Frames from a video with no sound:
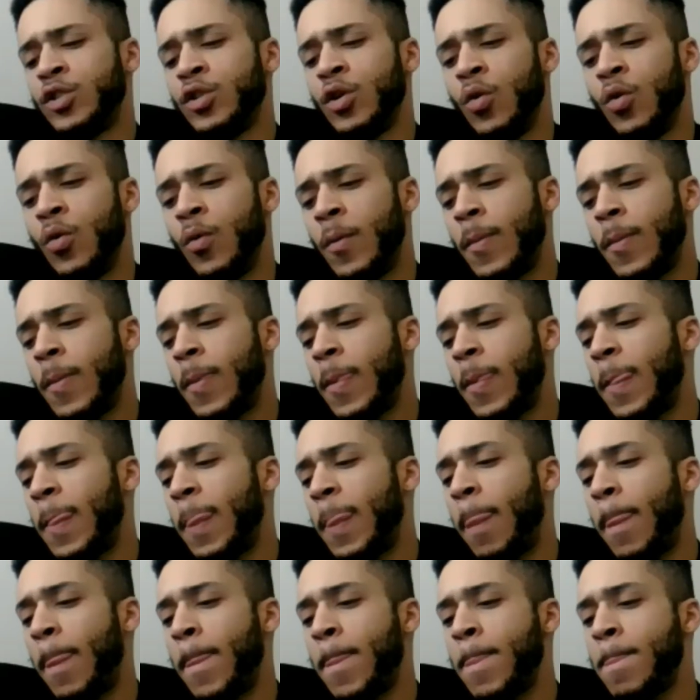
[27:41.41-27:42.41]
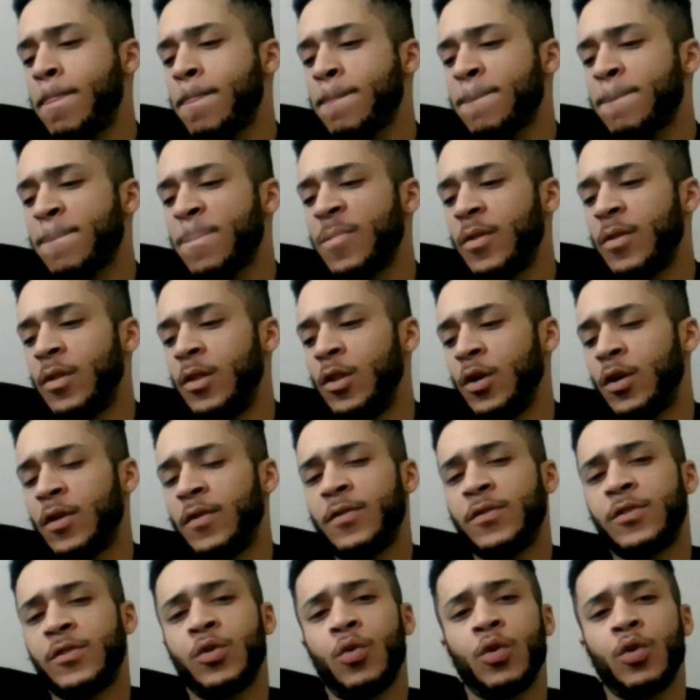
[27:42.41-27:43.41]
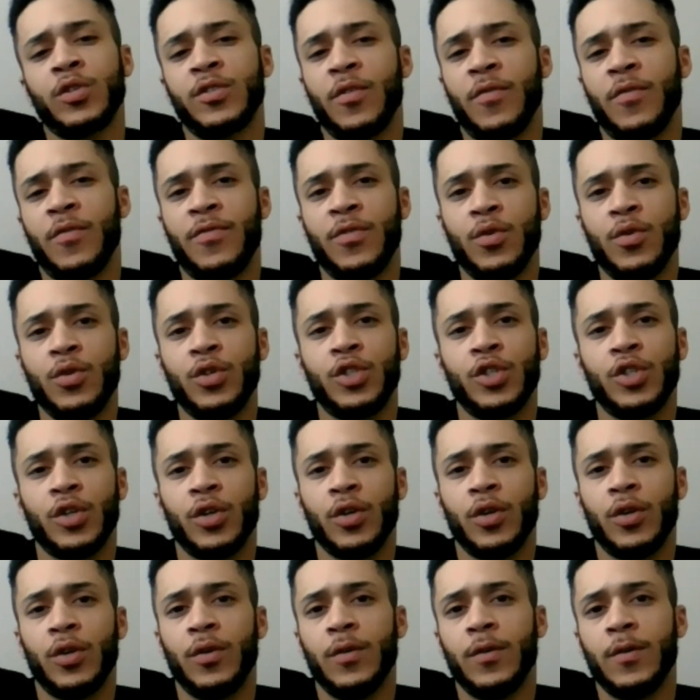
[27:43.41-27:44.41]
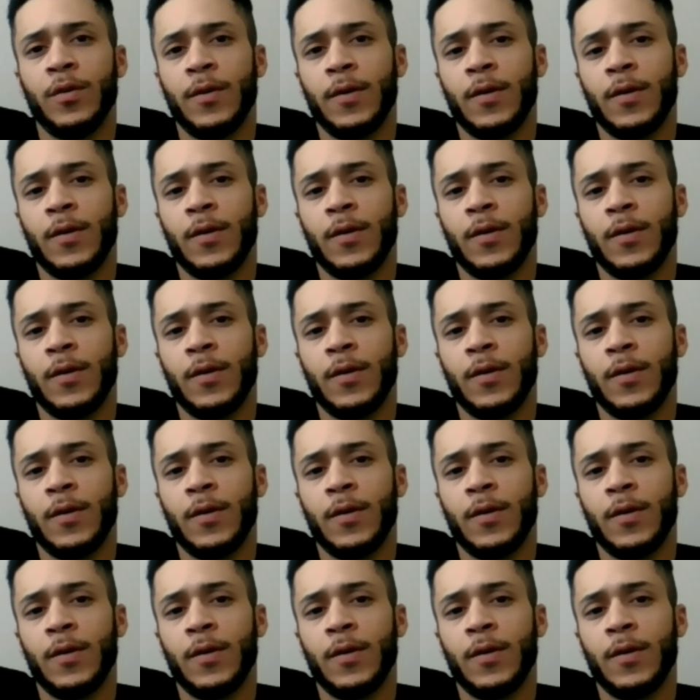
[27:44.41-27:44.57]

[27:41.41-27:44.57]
So looking towards the future,